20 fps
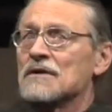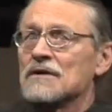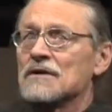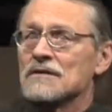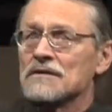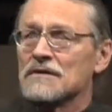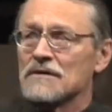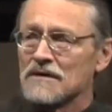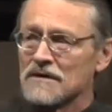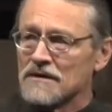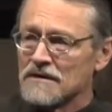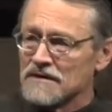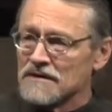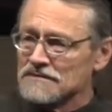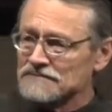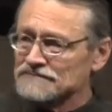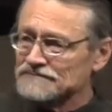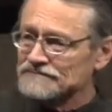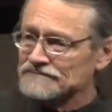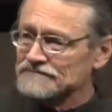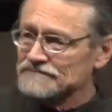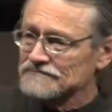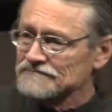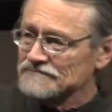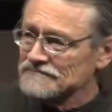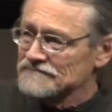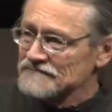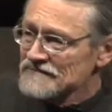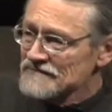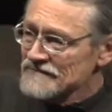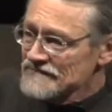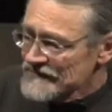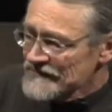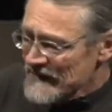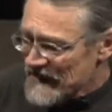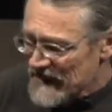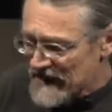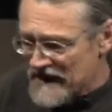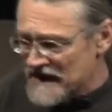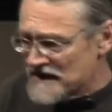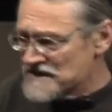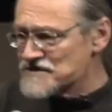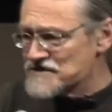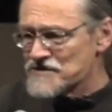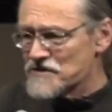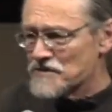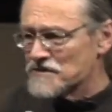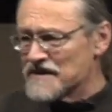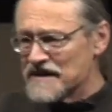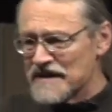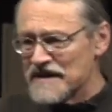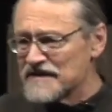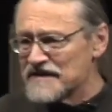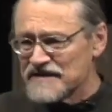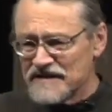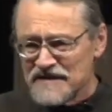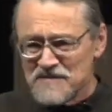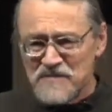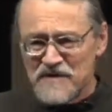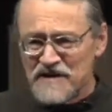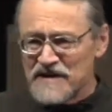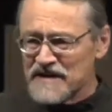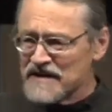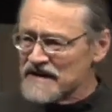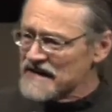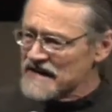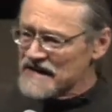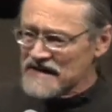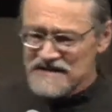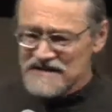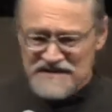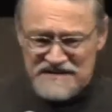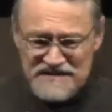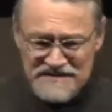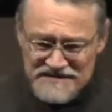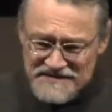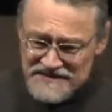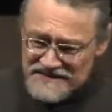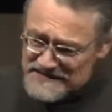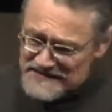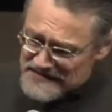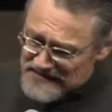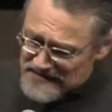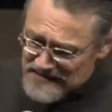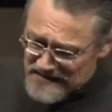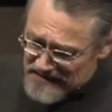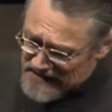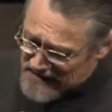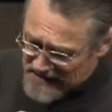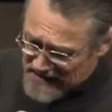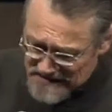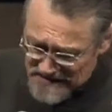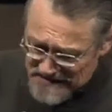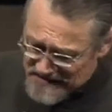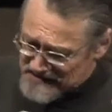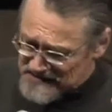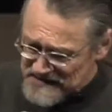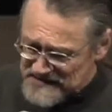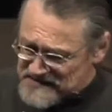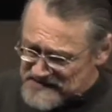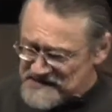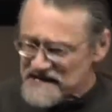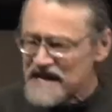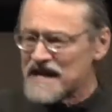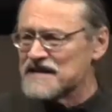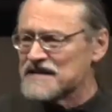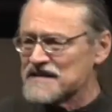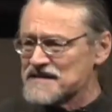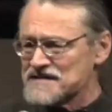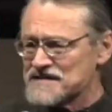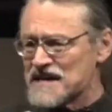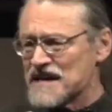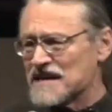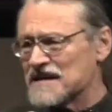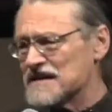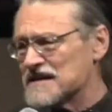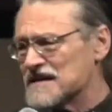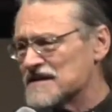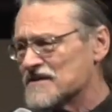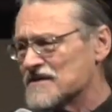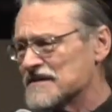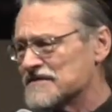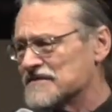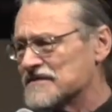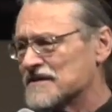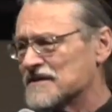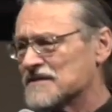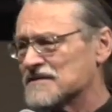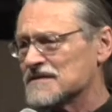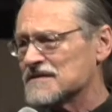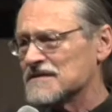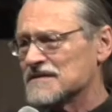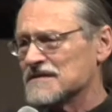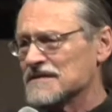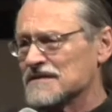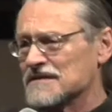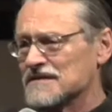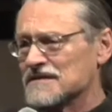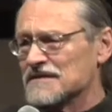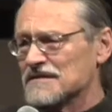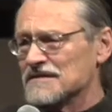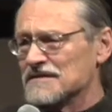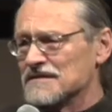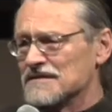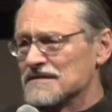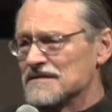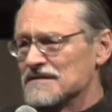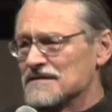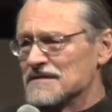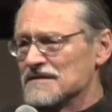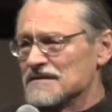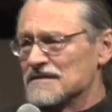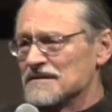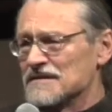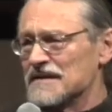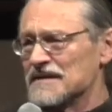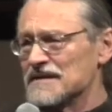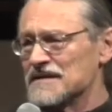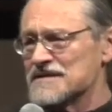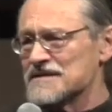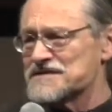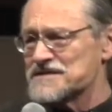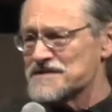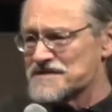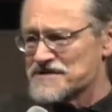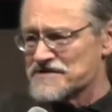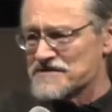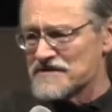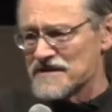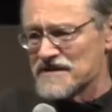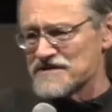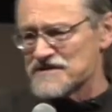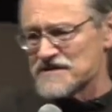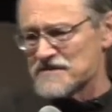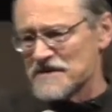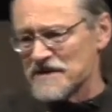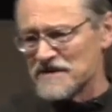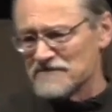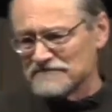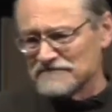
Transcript: Oh. He hadn't told anything, but he had said exactly how I felt. And it just drenched me.